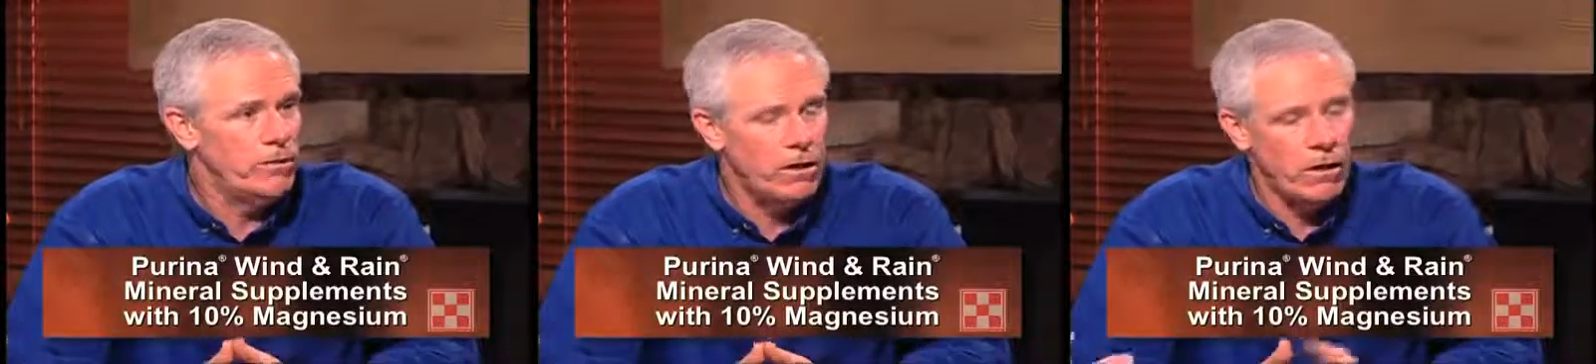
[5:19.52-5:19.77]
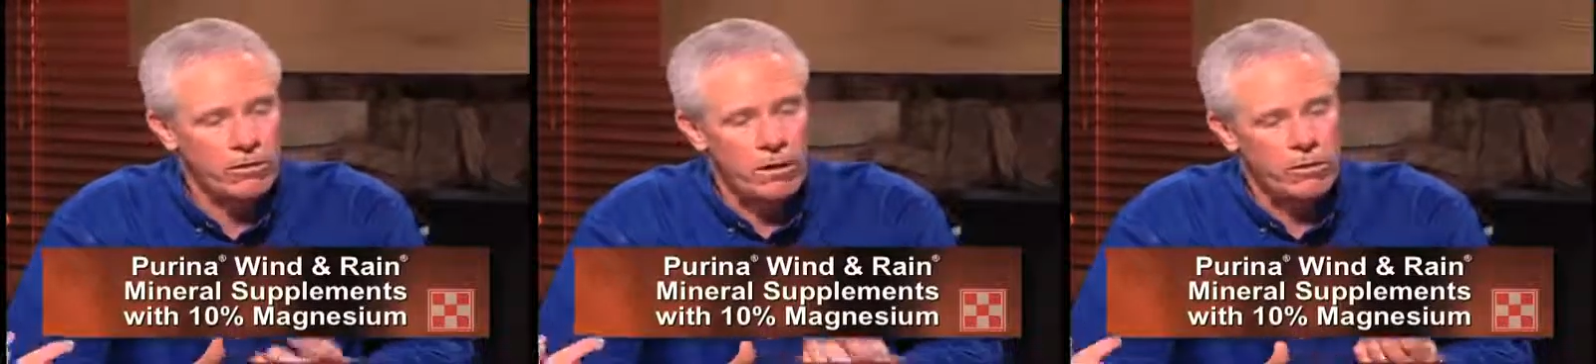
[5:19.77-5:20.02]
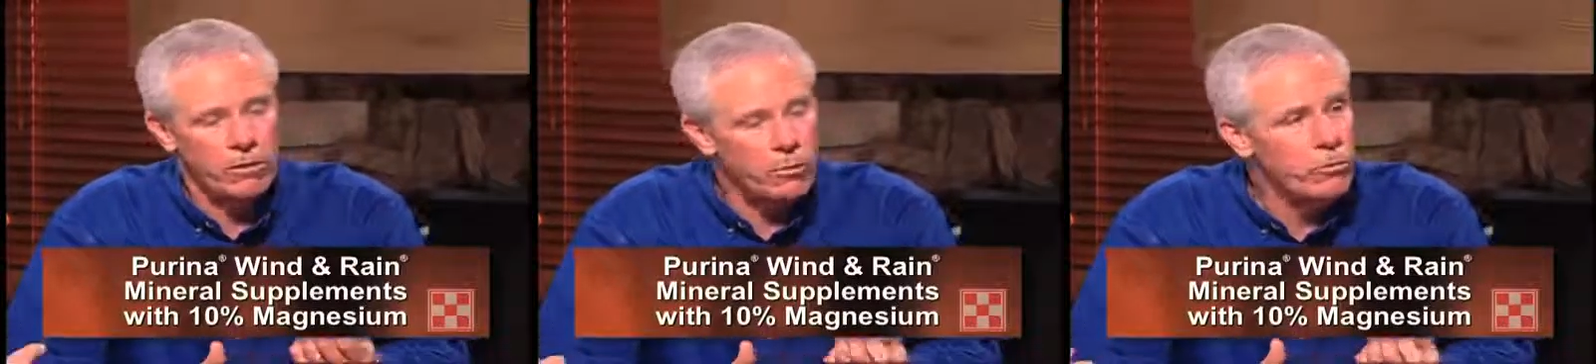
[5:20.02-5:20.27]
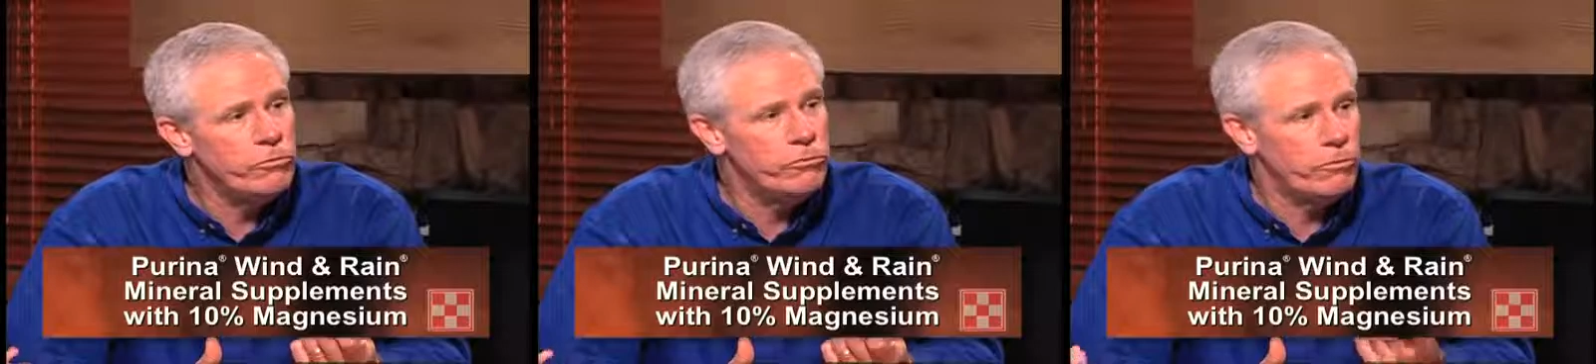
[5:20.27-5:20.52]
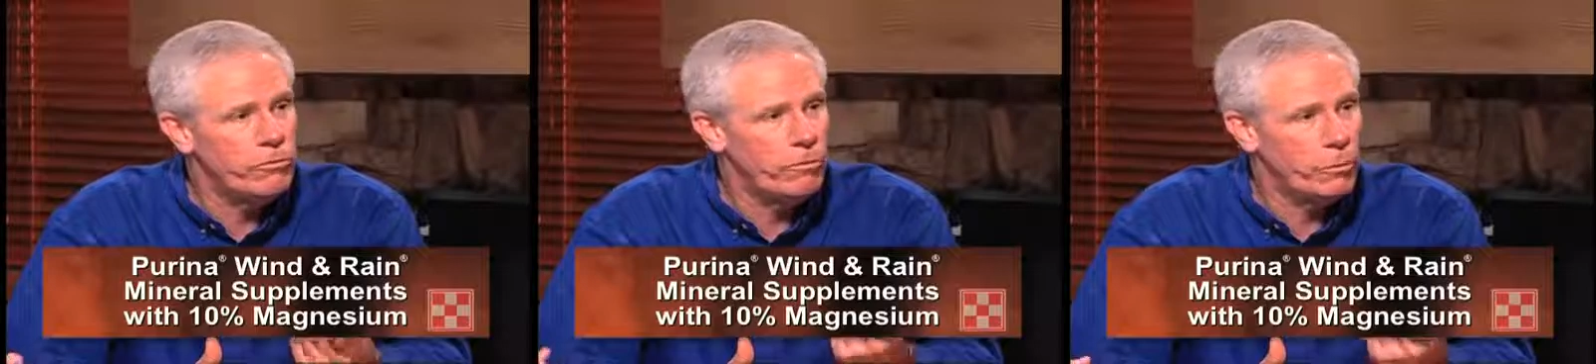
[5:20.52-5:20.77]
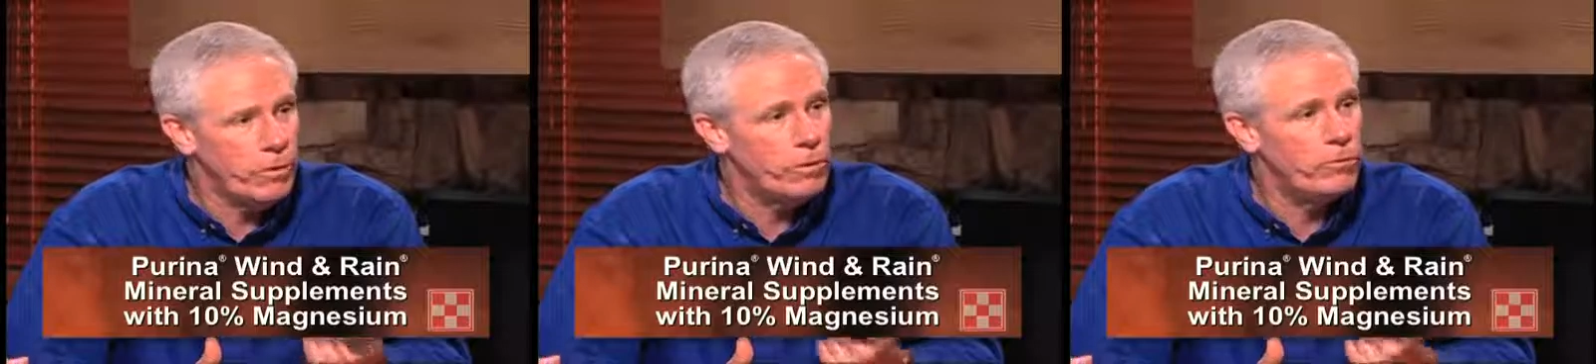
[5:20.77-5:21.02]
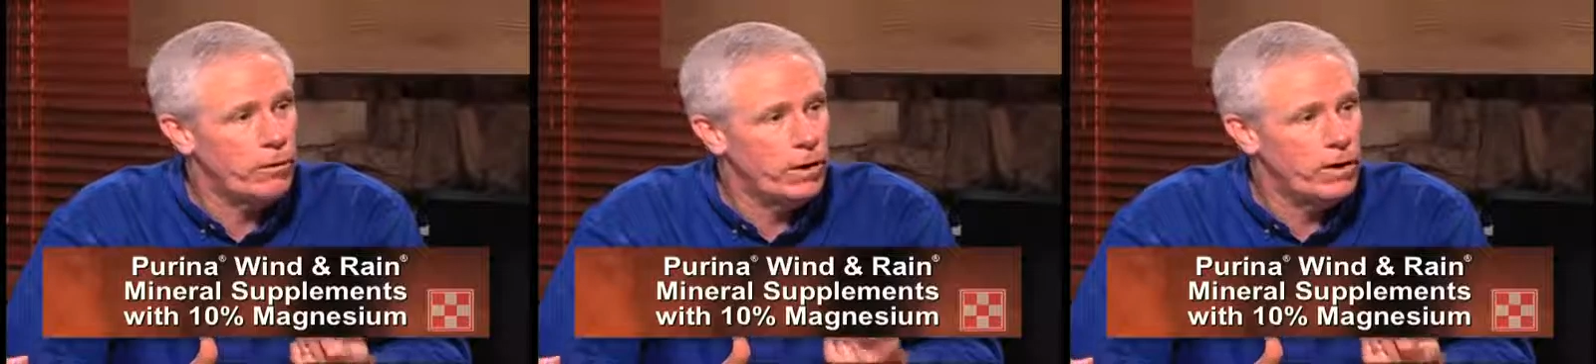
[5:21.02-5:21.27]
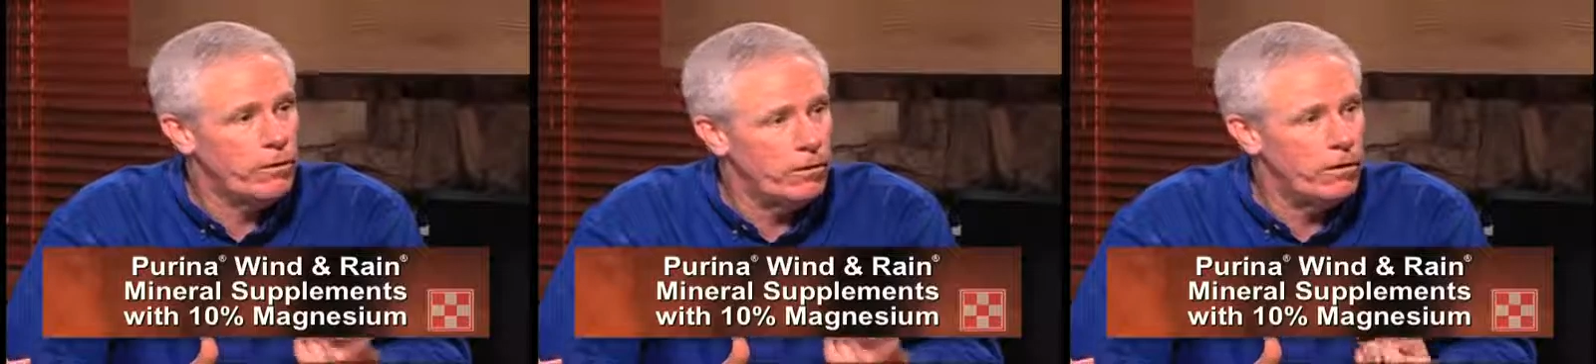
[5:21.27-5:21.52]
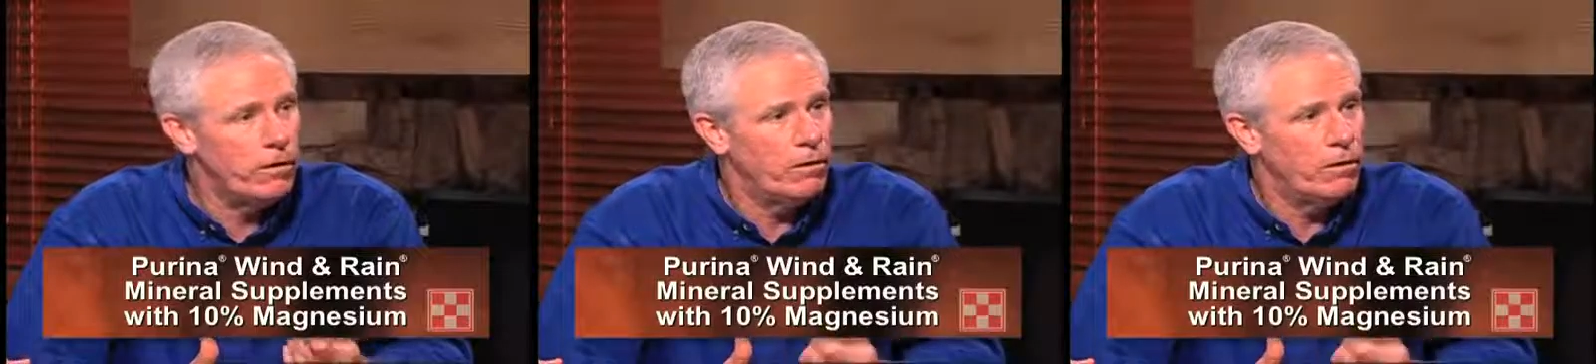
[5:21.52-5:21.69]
And on our loose Wind and Rain